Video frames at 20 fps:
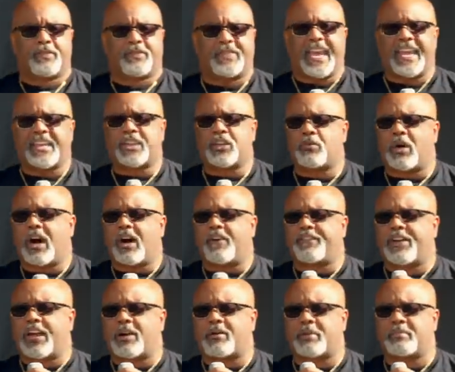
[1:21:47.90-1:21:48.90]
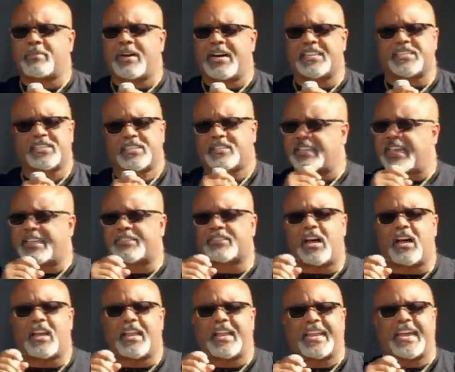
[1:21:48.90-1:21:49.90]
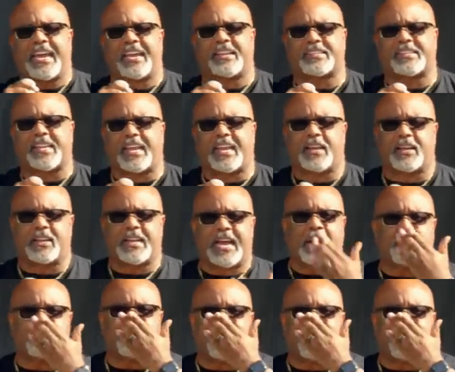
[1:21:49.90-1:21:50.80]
Thank you all very much. That's all I got to say. God